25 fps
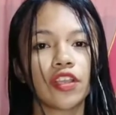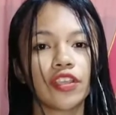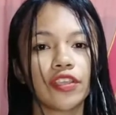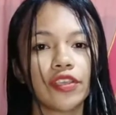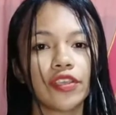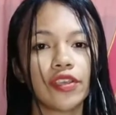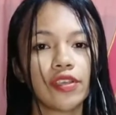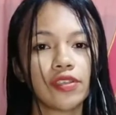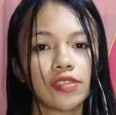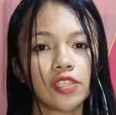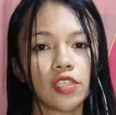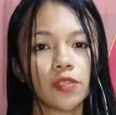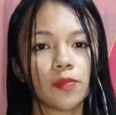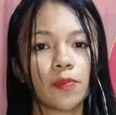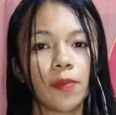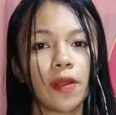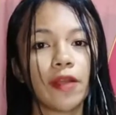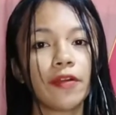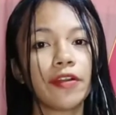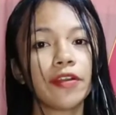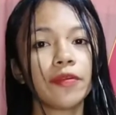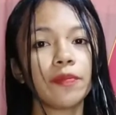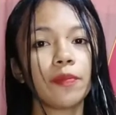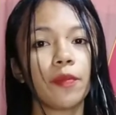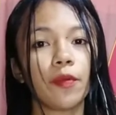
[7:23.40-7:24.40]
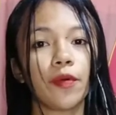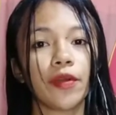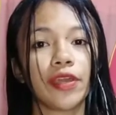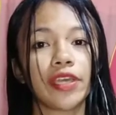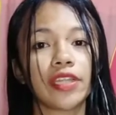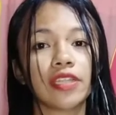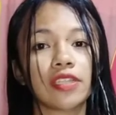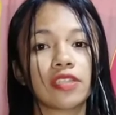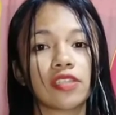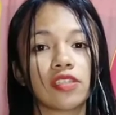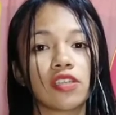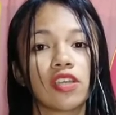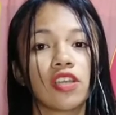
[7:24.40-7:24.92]
Use
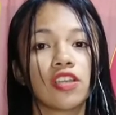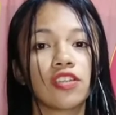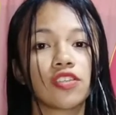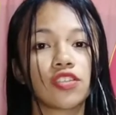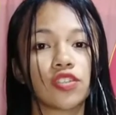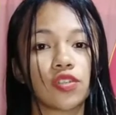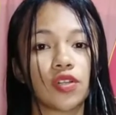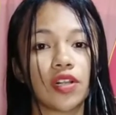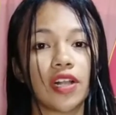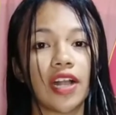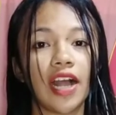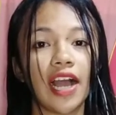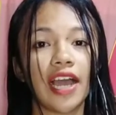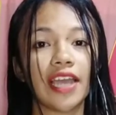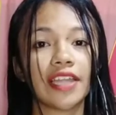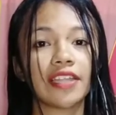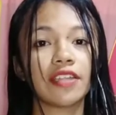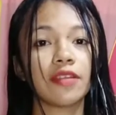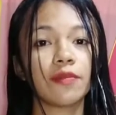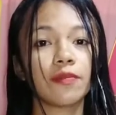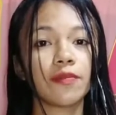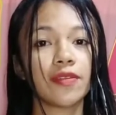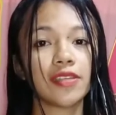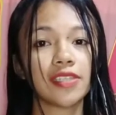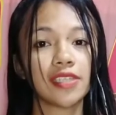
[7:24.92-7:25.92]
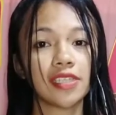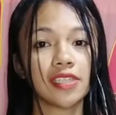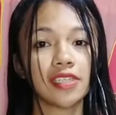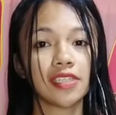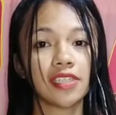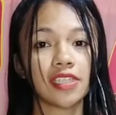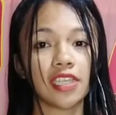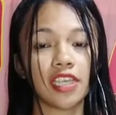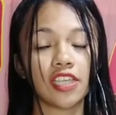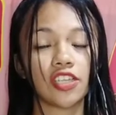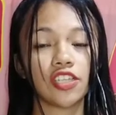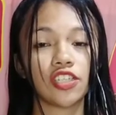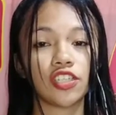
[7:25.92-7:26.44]
PowerPoint to guide the
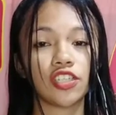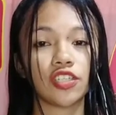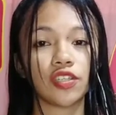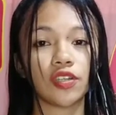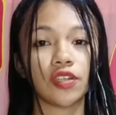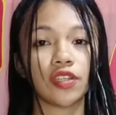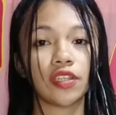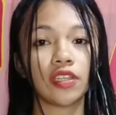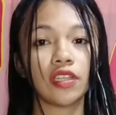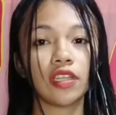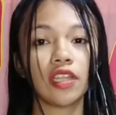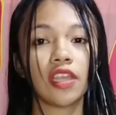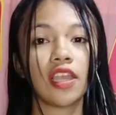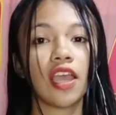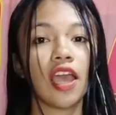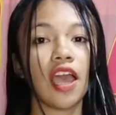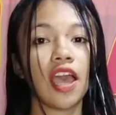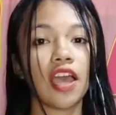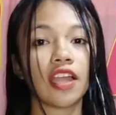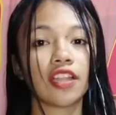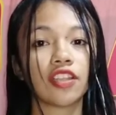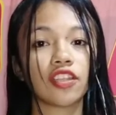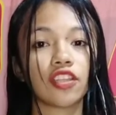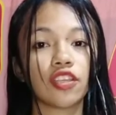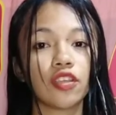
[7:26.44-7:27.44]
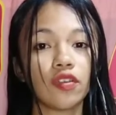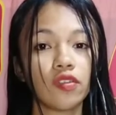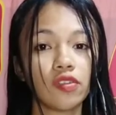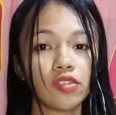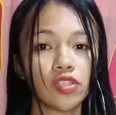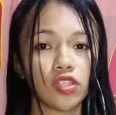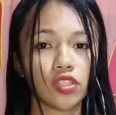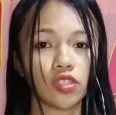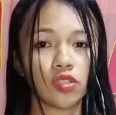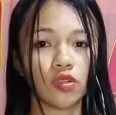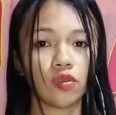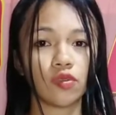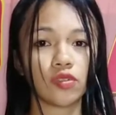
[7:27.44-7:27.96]
presentation and
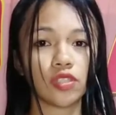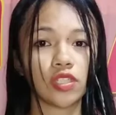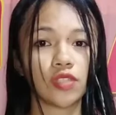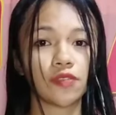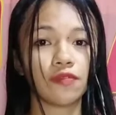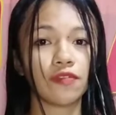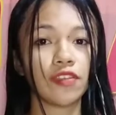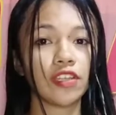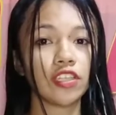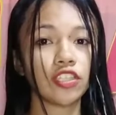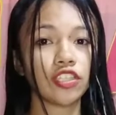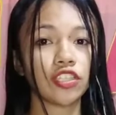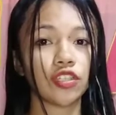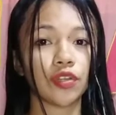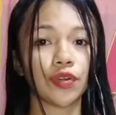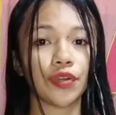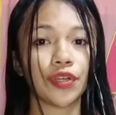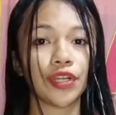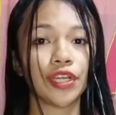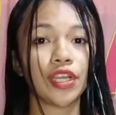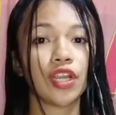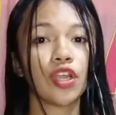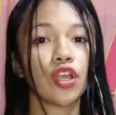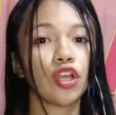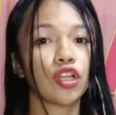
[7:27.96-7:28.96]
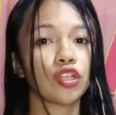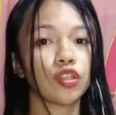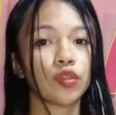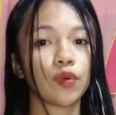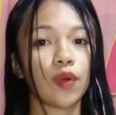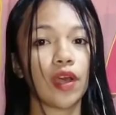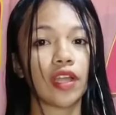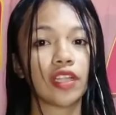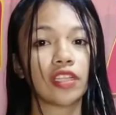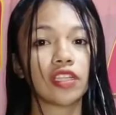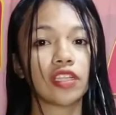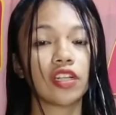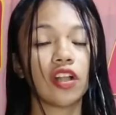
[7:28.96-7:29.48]
use Notes feature to
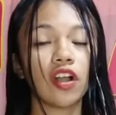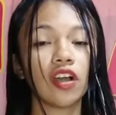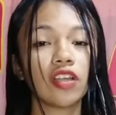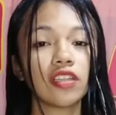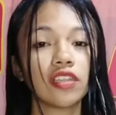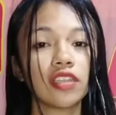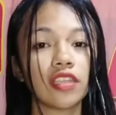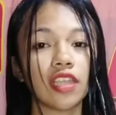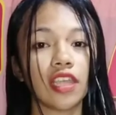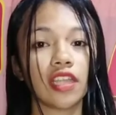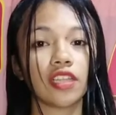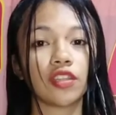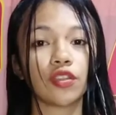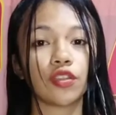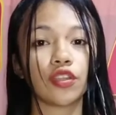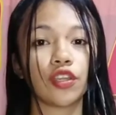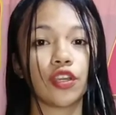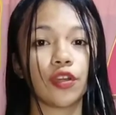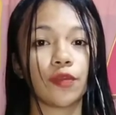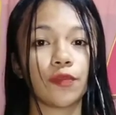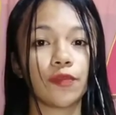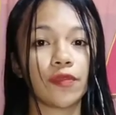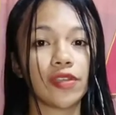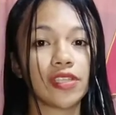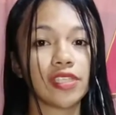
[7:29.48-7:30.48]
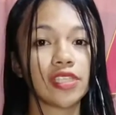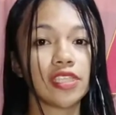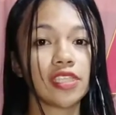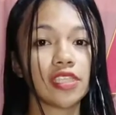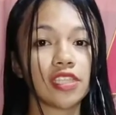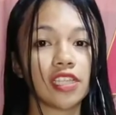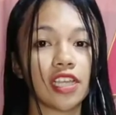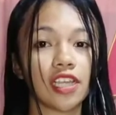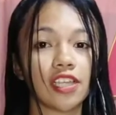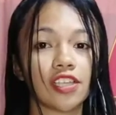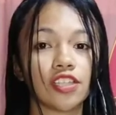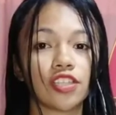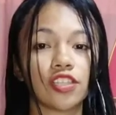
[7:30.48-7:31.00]
add content to your
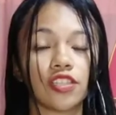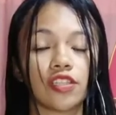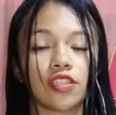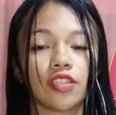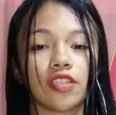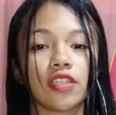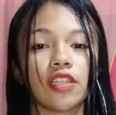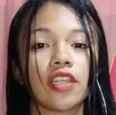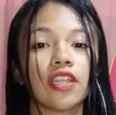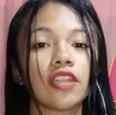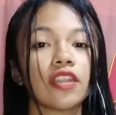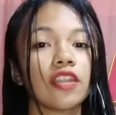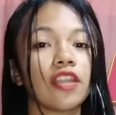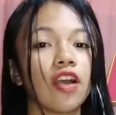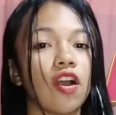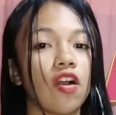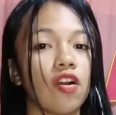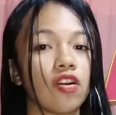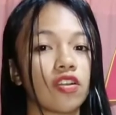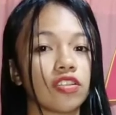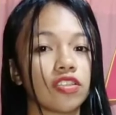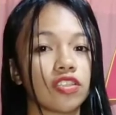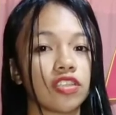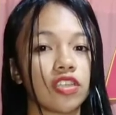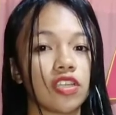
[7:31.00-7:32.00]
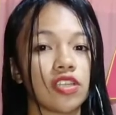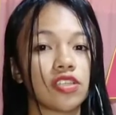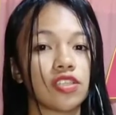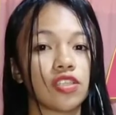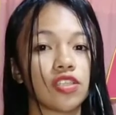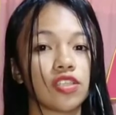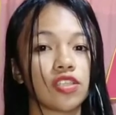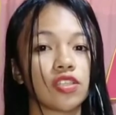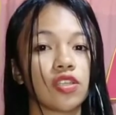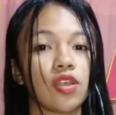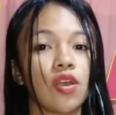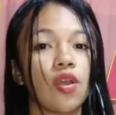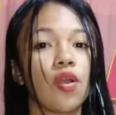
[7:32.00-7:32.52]
presentation that the
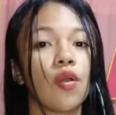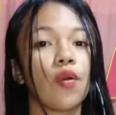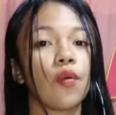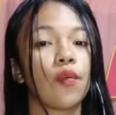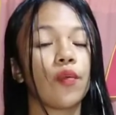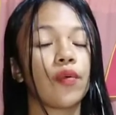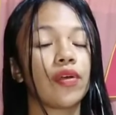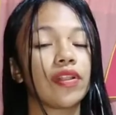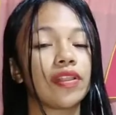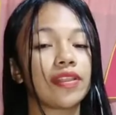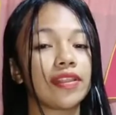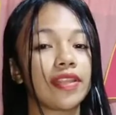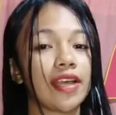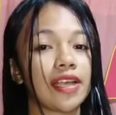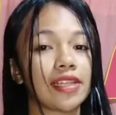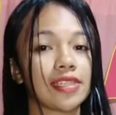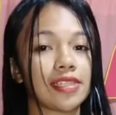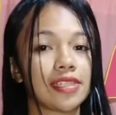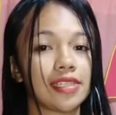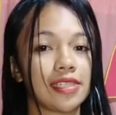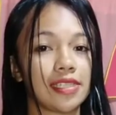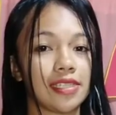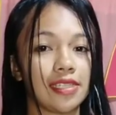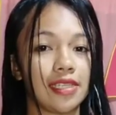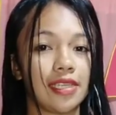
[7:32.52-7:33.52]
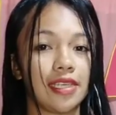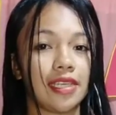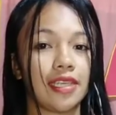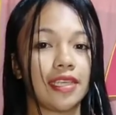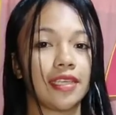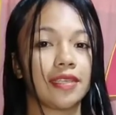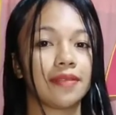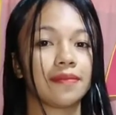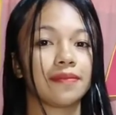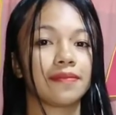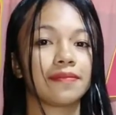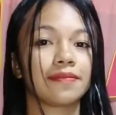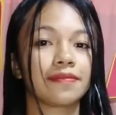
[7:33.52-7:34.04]
audience will not
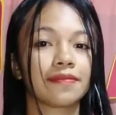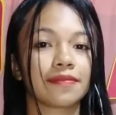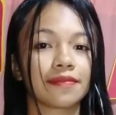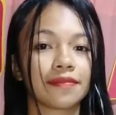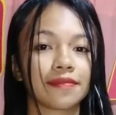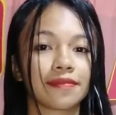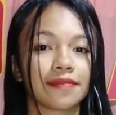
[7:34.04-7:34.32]
see.